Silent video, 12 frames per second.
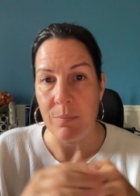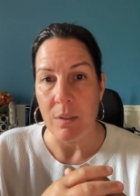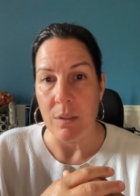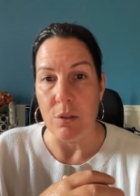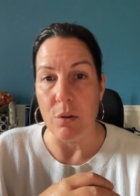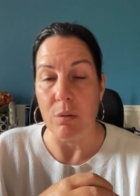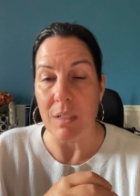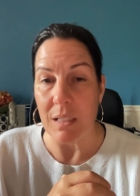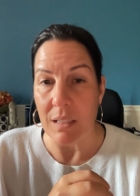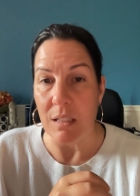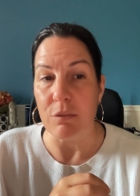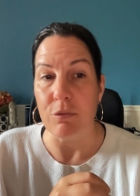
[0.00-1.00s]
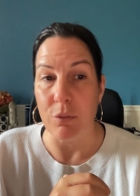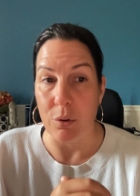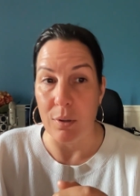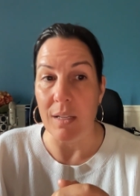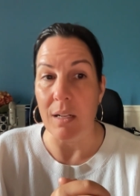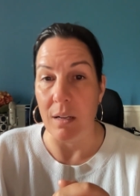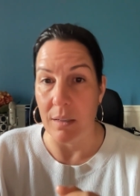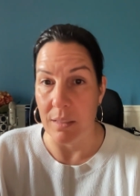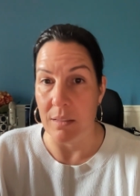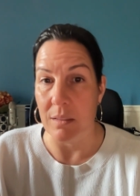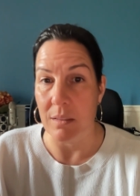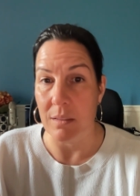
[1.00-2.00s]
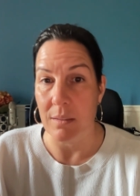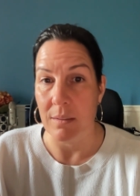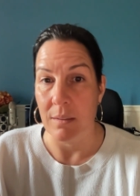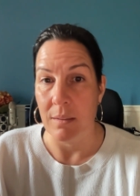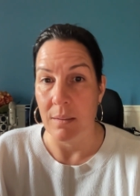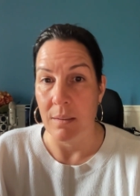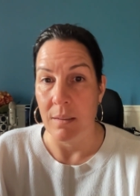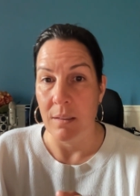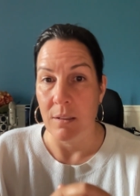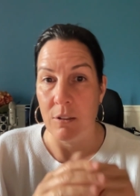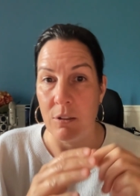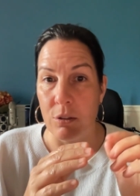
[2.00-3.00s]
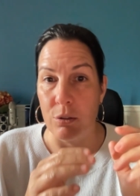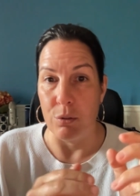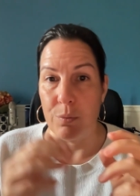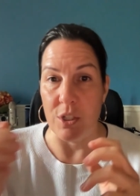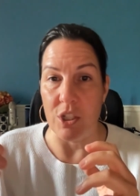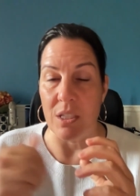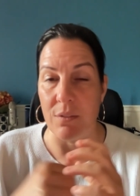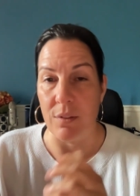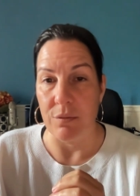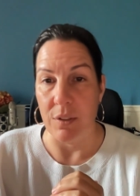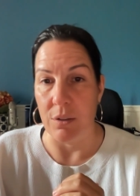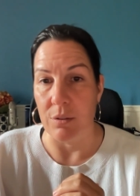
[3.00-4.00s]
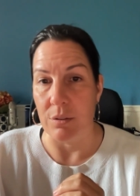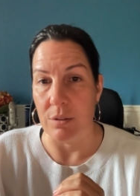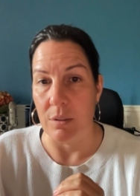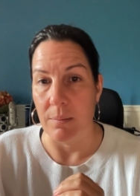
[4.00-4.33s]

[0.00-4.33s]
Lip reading: you only need 40 clients to reach 7 figures.